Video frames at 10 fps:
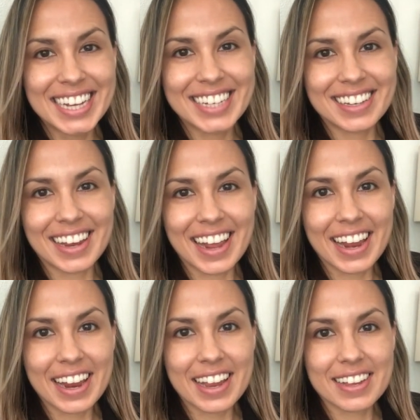
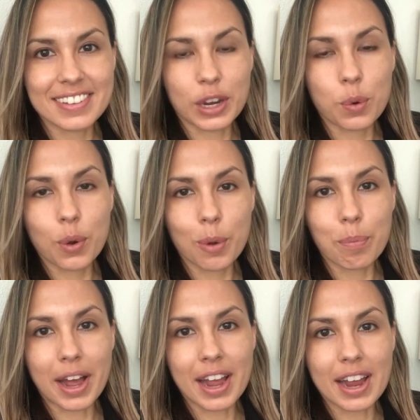Today is a quote
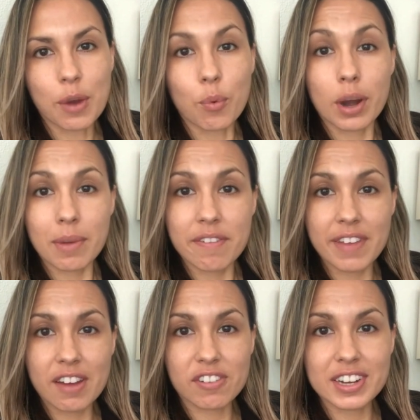by one of my
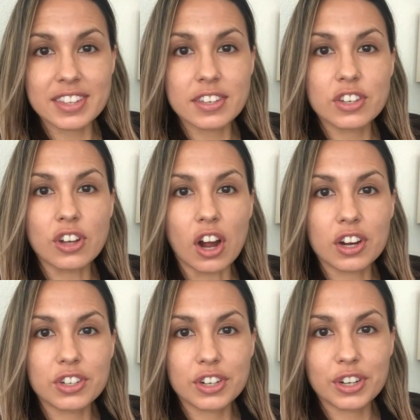favorites,
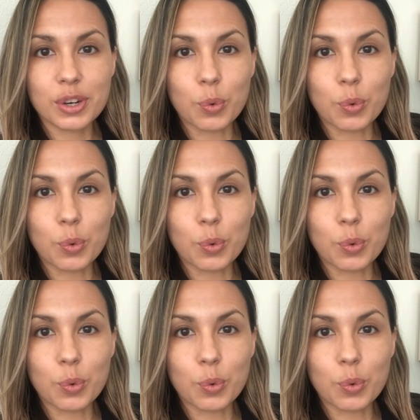Dr.